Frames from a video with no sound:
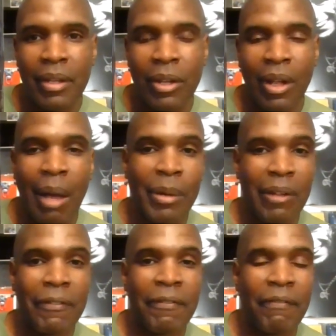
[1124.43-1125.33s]

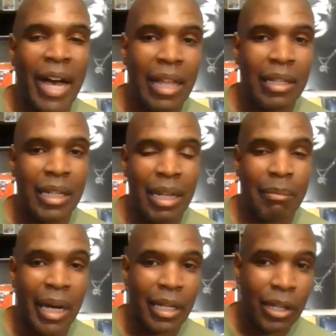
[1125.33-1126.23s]
gonna file it in
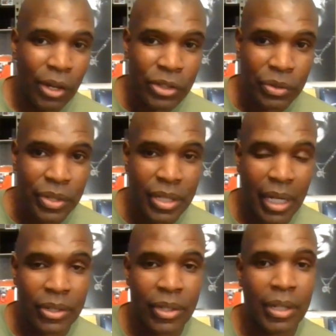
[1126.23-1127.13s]
my country
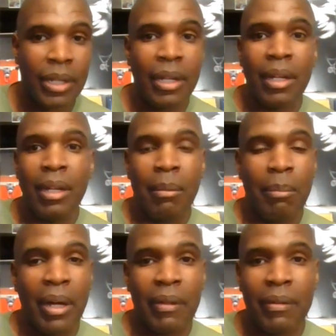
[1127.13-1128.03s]
section,
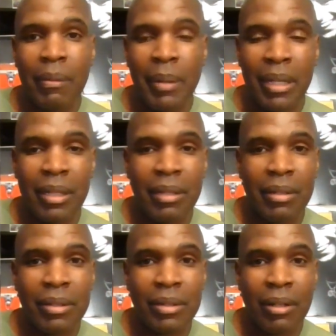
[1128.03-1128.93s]
but I mean,
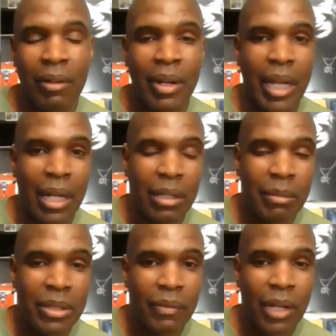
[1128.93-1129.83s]
are there
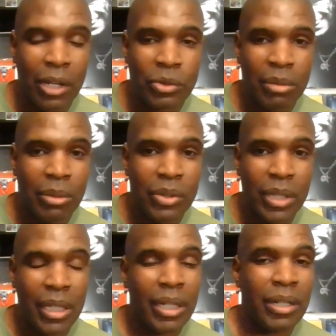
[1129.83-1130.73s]
elements of country
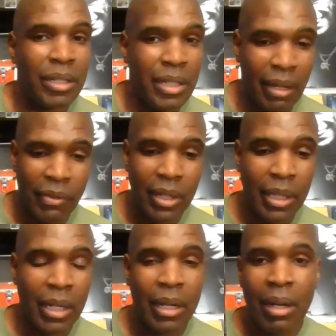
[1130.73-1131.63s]
music here?
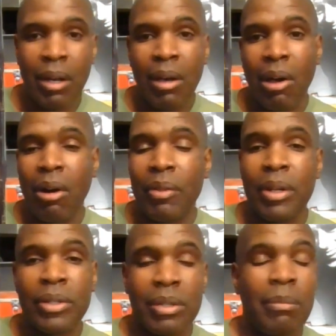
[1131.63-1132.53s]
Definitely. Are
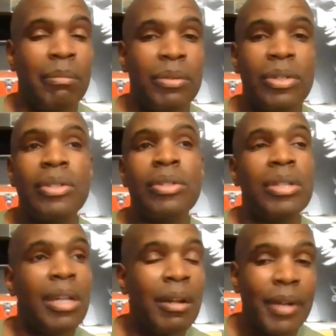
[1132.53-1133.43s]
there some
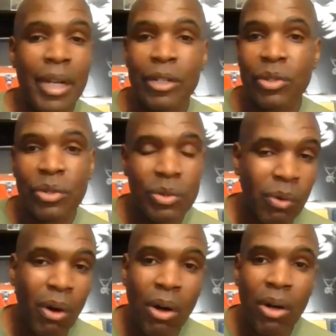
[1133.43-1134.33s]
serious
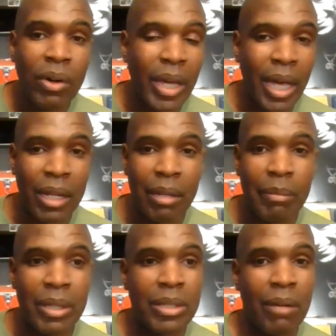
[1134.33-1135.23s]
strong
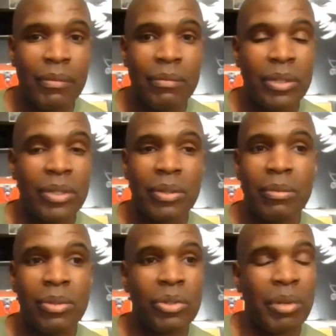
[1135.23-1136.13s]
elements of just
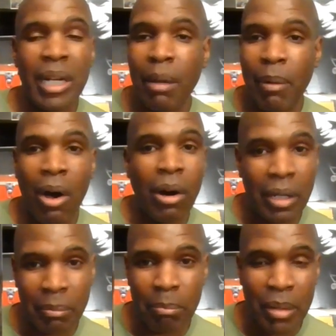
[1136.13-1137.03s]
straight up
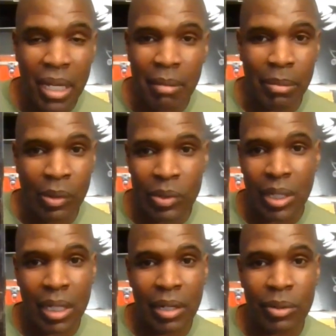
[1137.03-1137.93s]
R&B
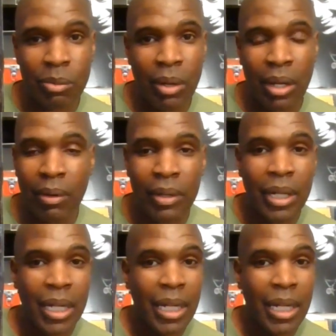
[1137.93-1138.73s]
music here as well?